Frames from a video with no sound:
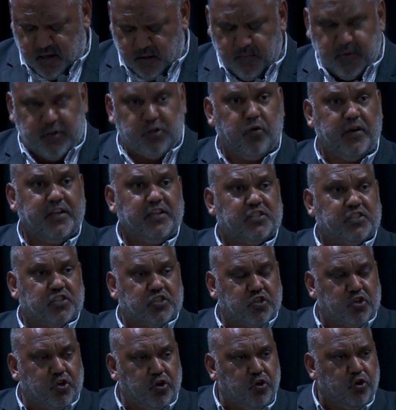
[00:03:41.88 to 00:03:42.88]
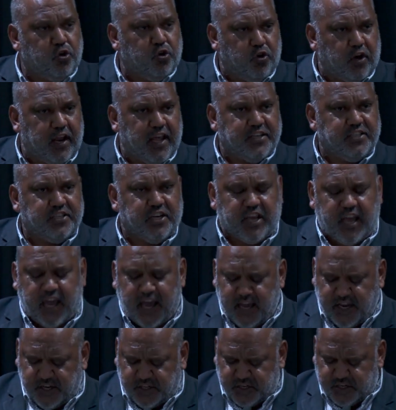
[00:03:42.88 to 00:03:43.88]
between school
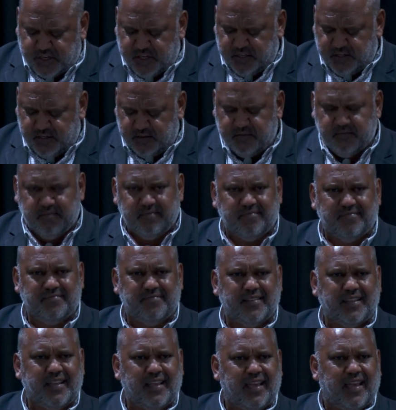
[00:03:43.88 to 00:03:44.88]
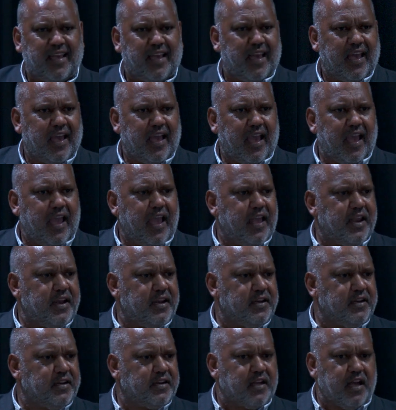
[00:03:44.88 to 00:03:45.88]
education
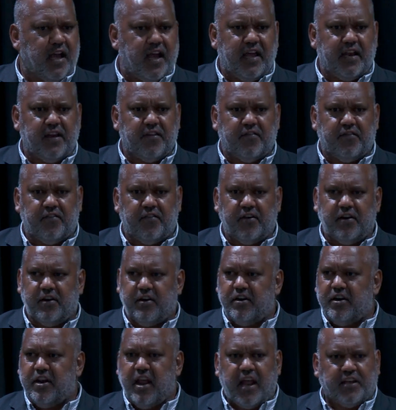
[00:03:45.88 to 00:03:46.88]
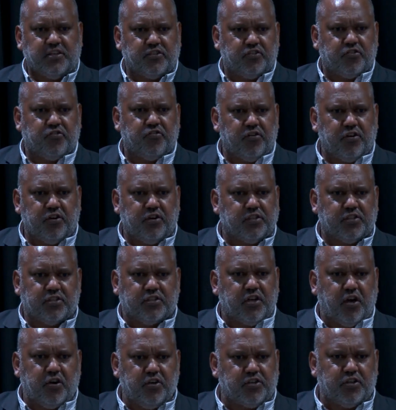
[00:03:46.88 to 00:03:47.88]
and kind of natural
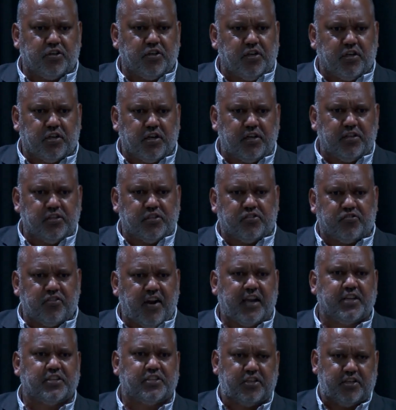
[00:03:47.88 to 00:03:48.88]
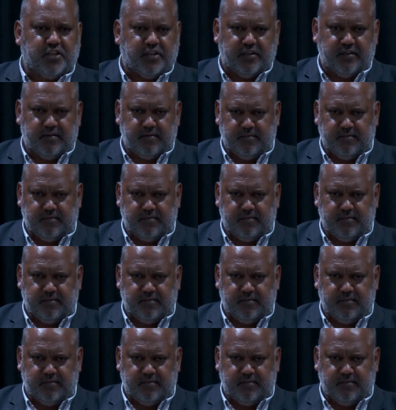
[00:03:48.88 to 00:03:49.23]
social construction.